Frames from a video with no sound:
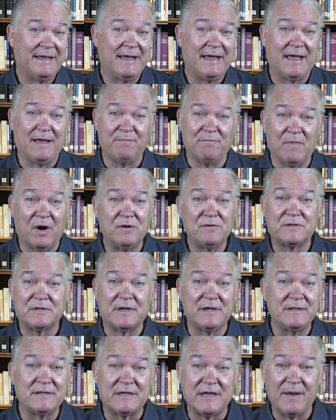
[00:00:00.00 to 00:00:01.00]
and most
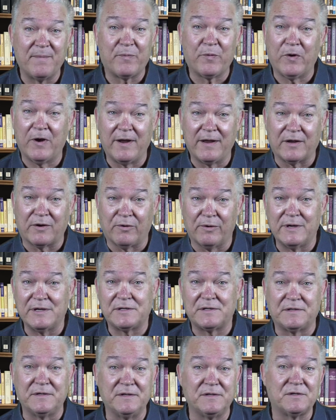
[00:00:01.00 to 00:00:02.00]
contemporary
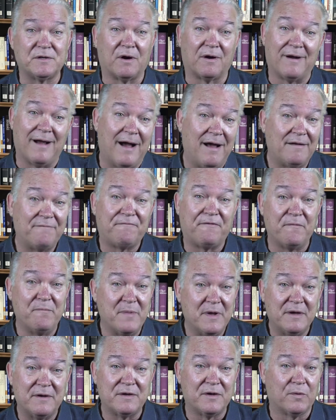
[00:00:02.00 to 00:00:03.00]
Christians are
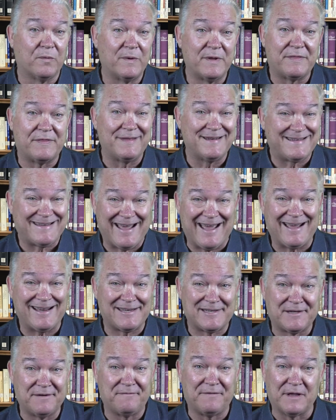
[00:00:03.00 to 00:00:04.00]
unfamiliar with the
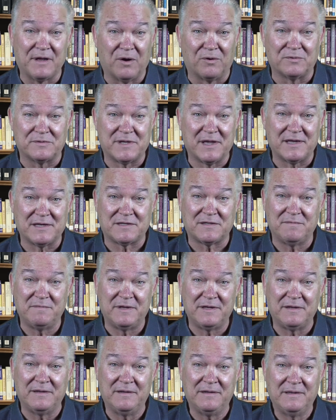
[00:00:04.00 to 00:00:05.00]
text of the Old
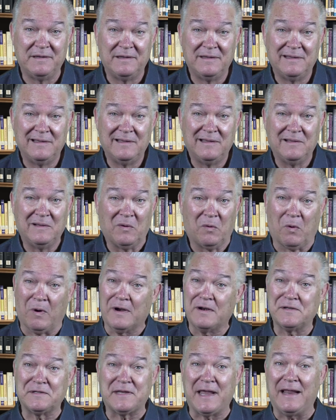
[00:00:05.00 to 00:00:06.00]
Testament,
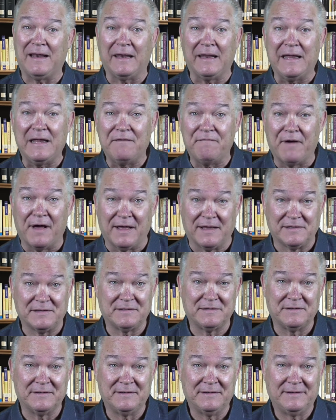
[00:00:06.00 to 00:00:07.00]
where does that leave
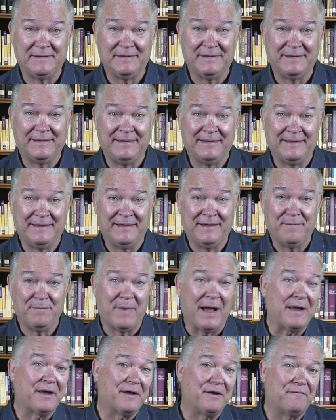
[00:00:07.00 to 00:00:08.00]
us?
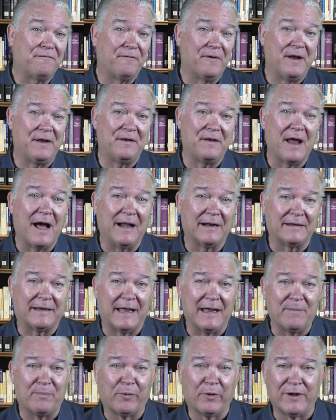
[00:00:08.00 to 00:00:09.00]
My good friend Don
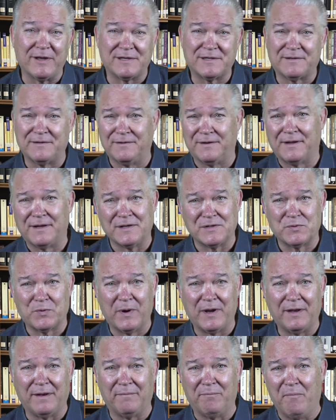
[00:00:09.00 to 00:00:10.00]
K. Preston has
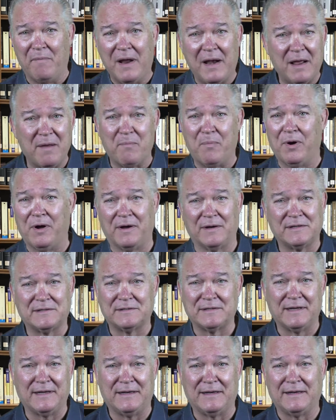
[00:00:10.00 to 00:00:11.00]
written many books
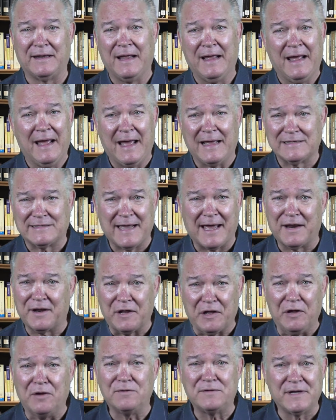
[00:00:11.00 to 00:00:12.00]
that has had a
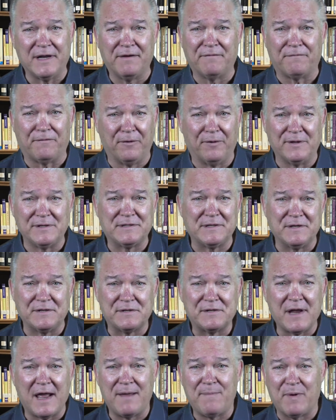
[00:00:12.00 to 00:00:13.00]
huge influence in
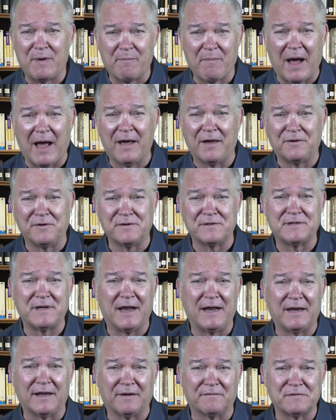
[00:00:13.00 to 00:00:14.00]
shaping my
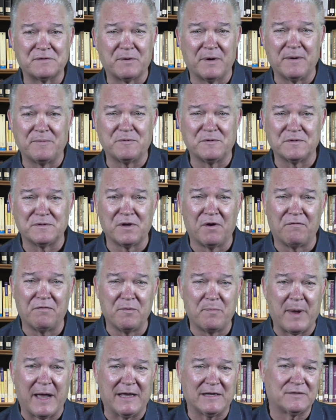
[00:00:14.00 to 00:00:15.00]
understanding of scriptures over the
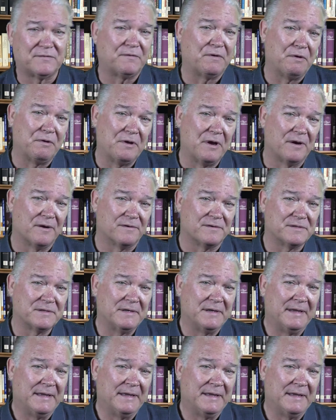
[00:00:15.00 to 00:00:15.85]
past few years.